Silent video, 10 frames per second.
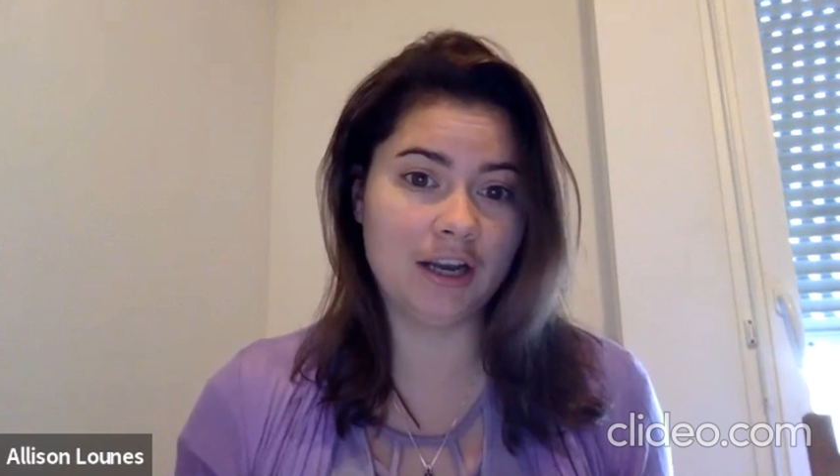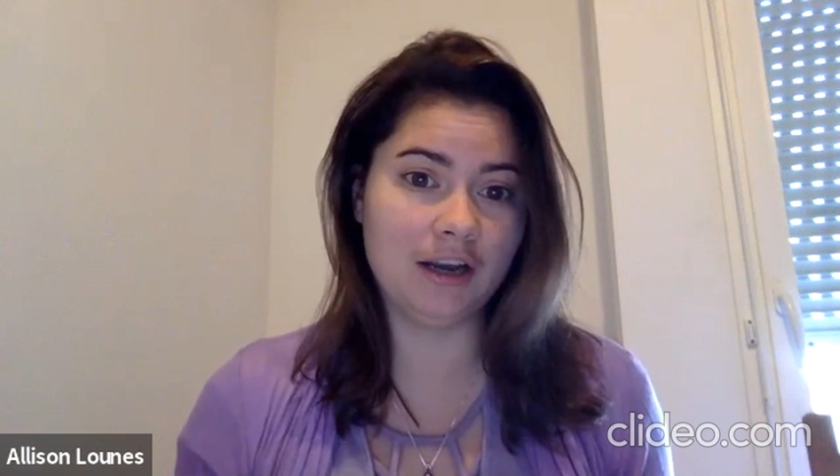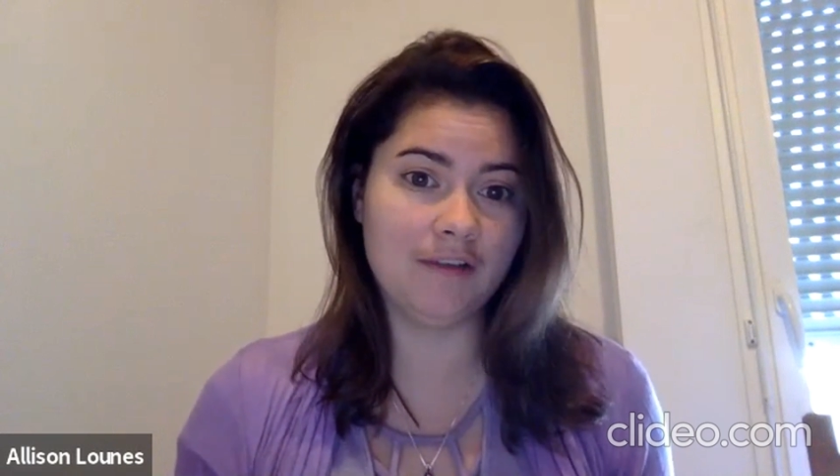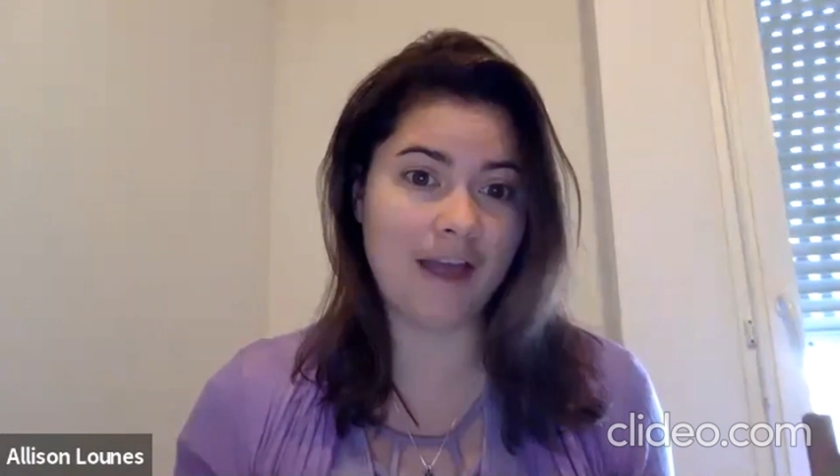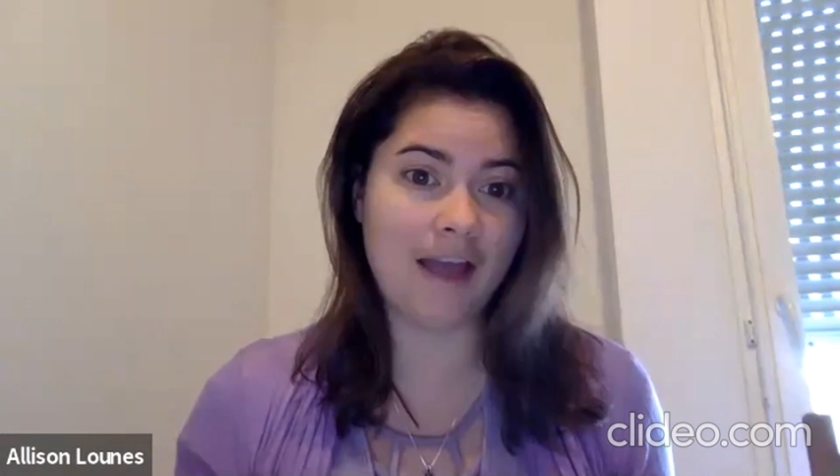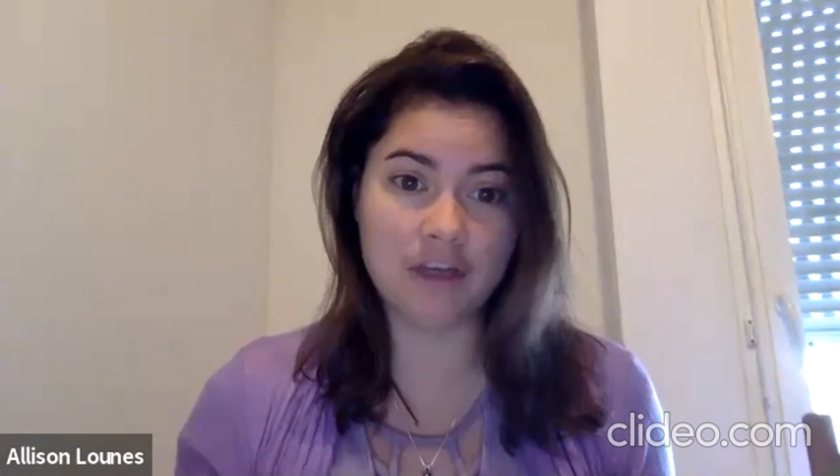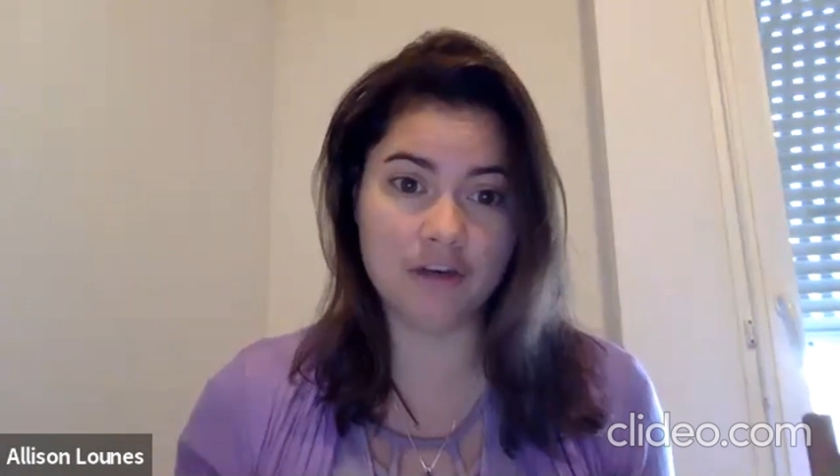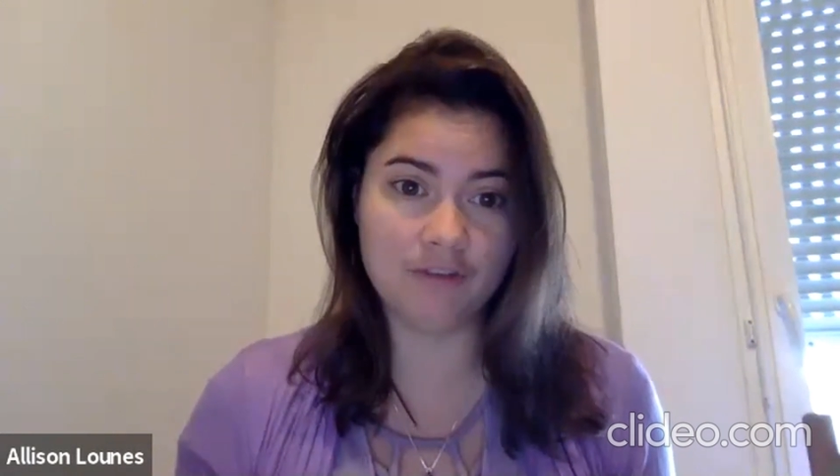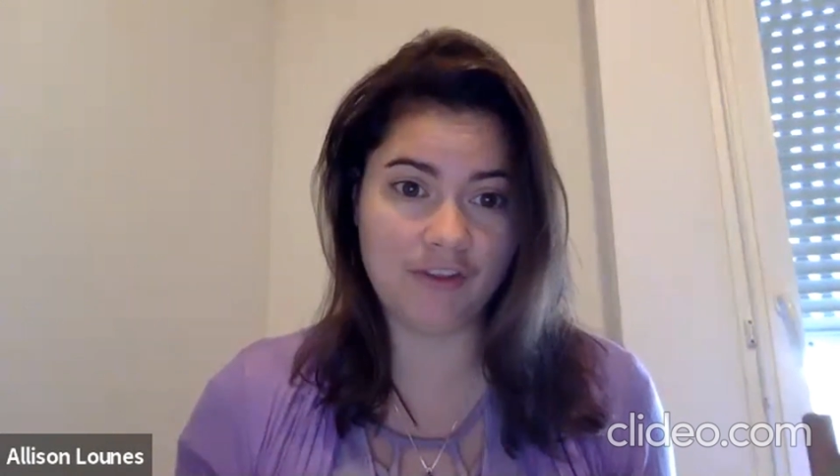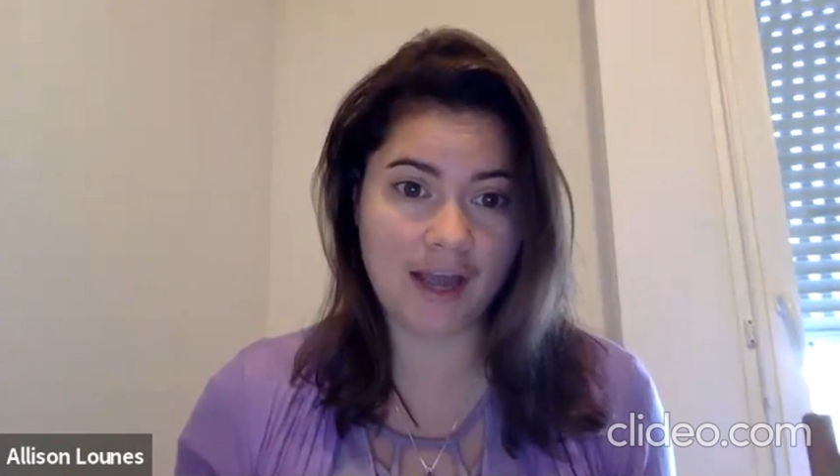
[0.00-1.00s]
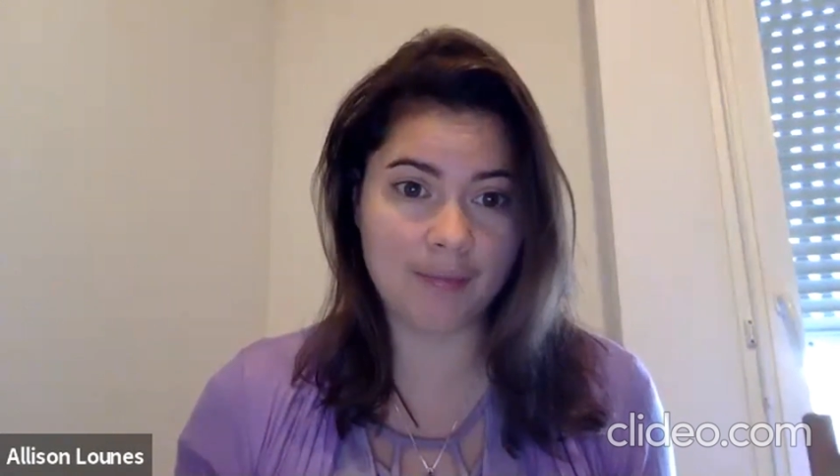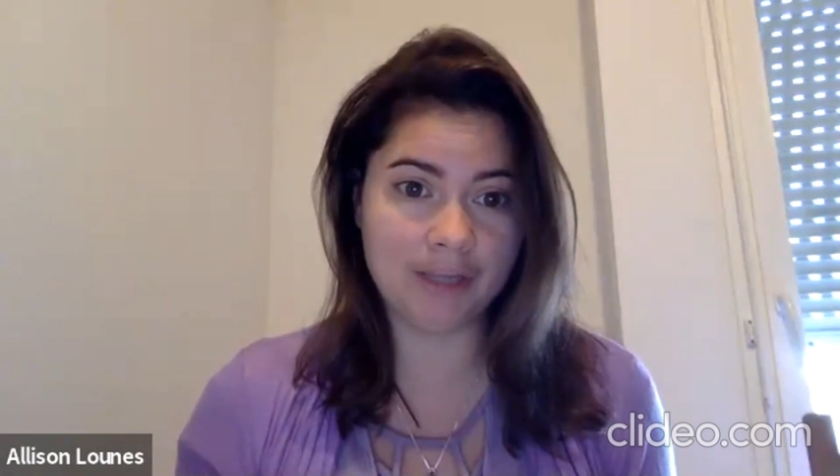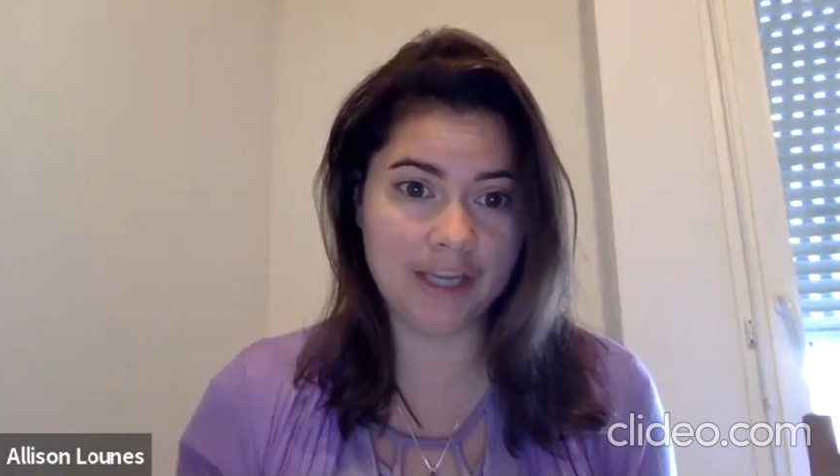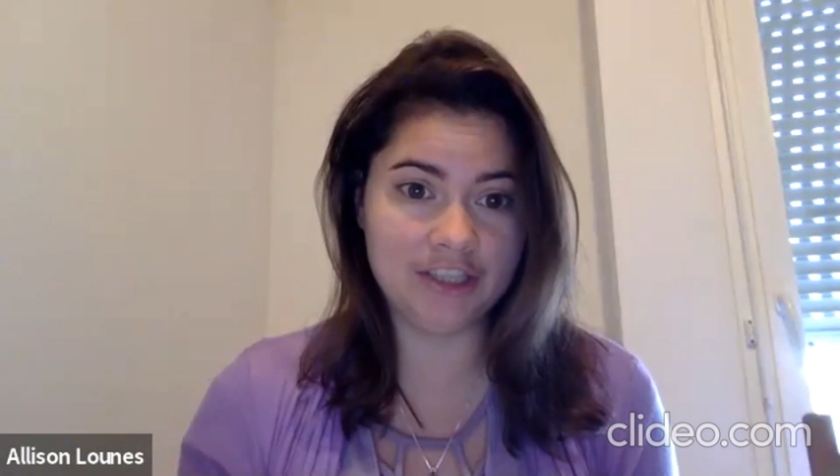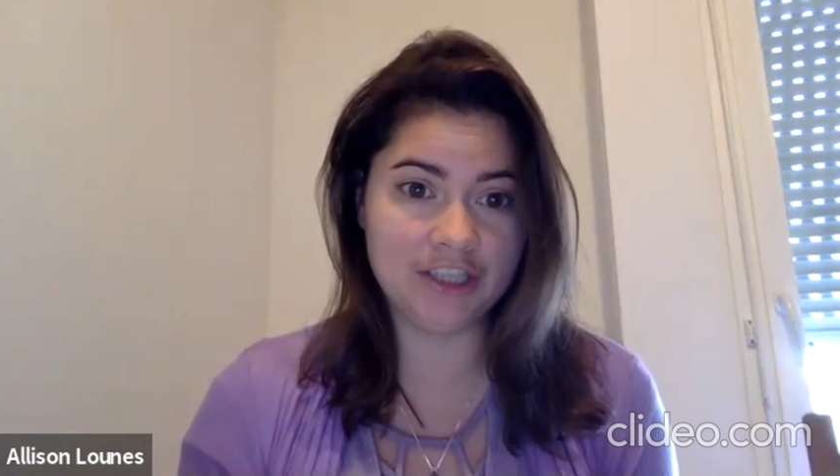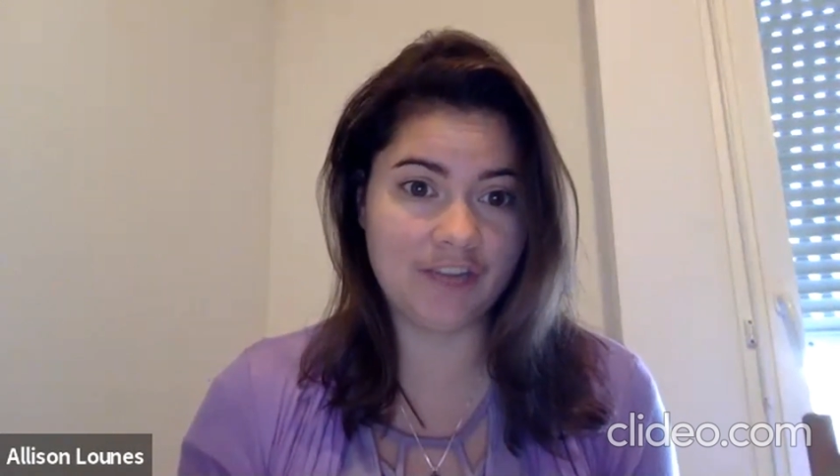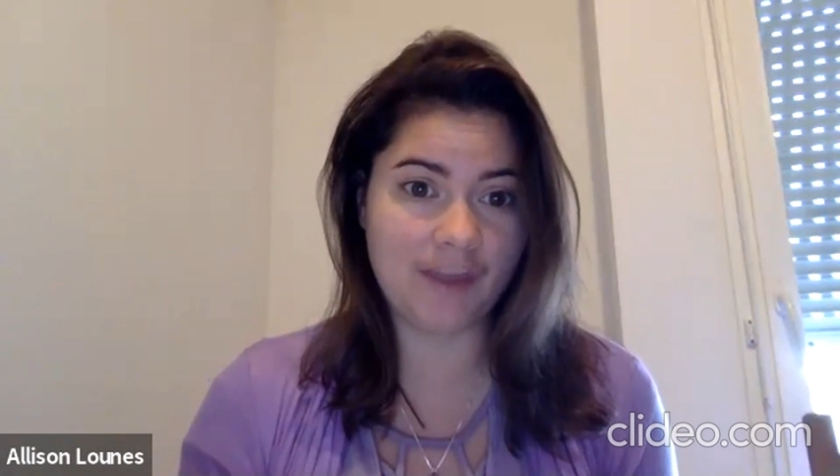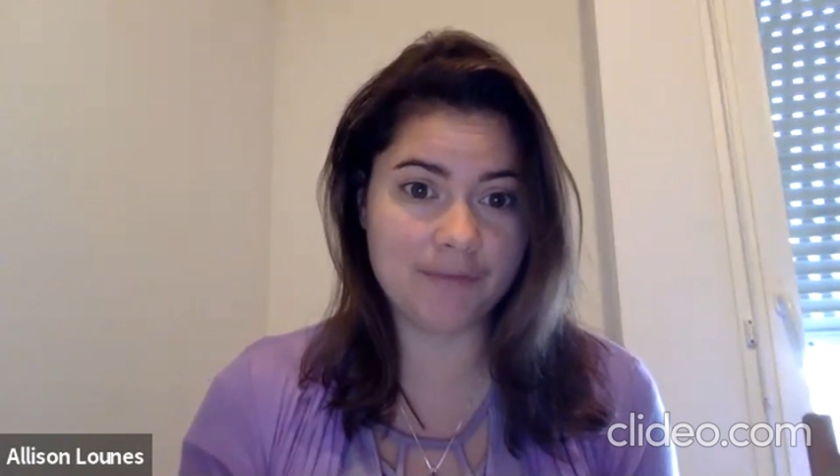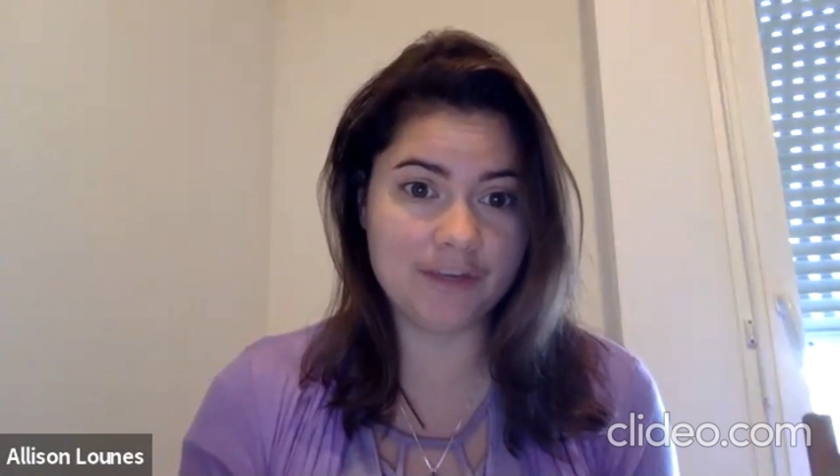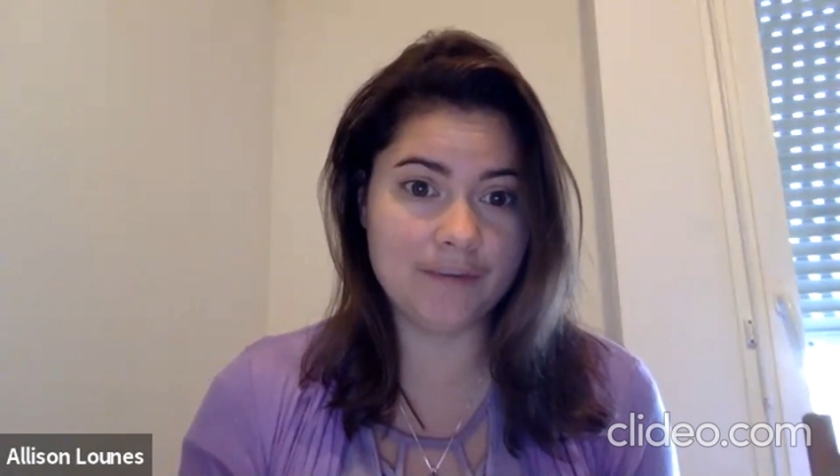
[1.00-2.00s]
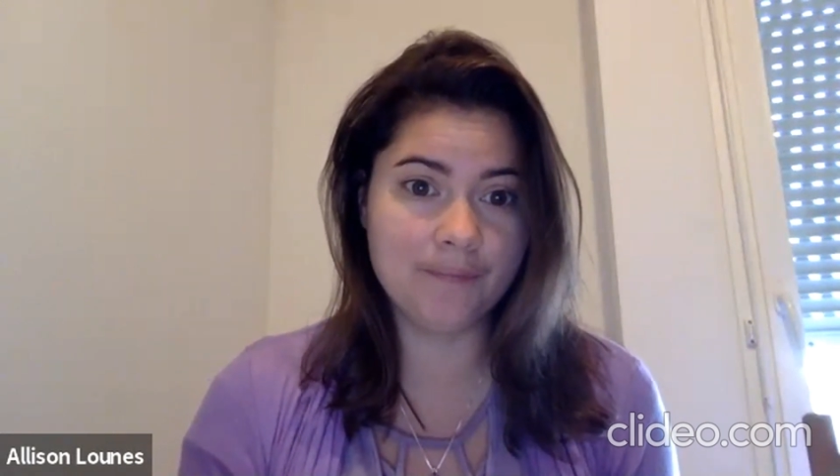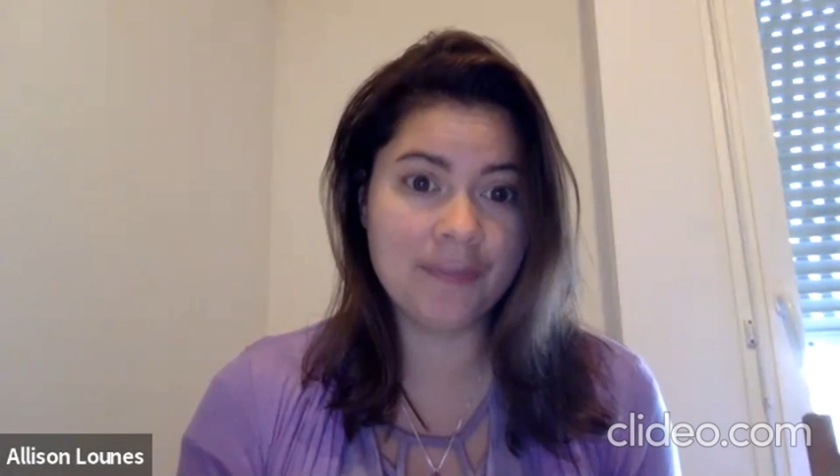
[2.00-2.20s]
of having your visa application accepted.